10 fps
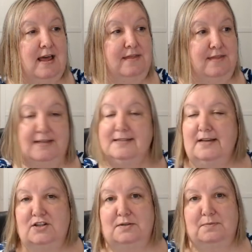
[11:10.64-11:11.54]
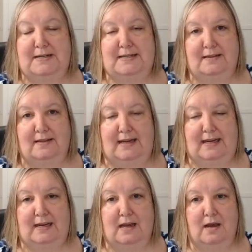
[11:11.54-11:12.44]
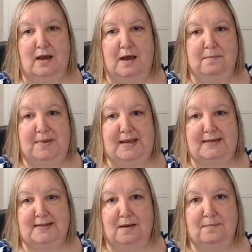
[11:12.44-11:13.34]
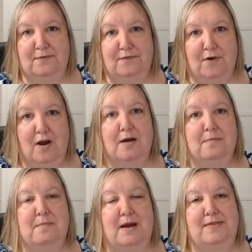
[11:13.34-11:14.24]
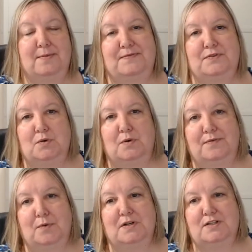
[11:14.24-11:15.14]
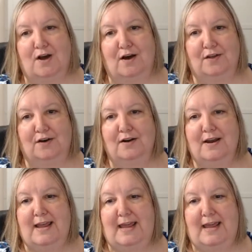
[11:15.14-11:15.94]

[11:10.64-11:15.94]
This I just recently picked up from my thrift store for $1.